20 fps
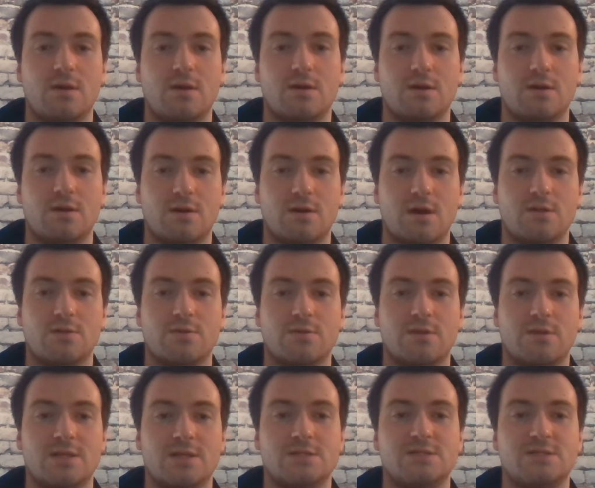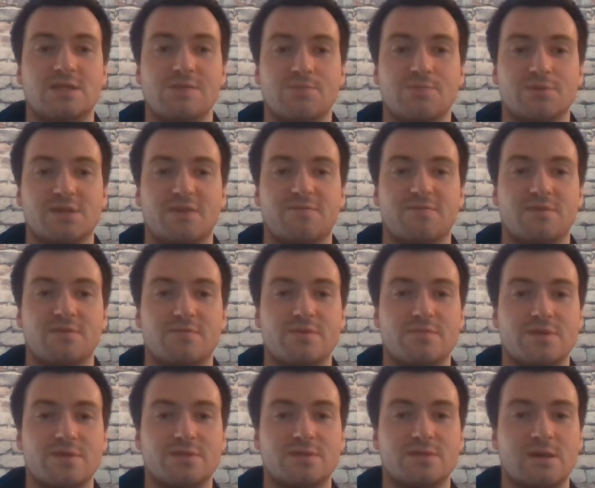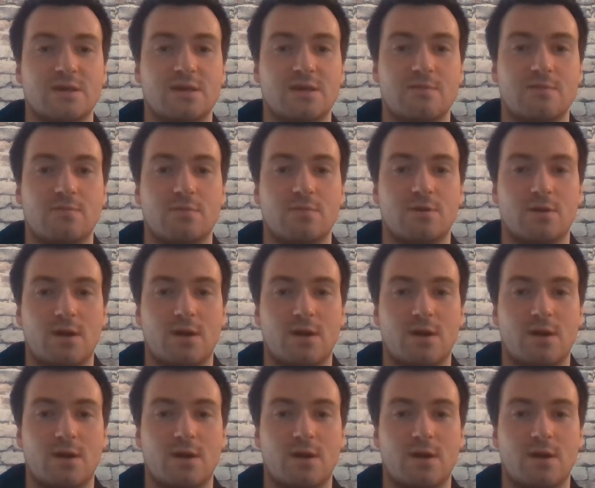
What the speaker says: I know that his team will definitely be missing him.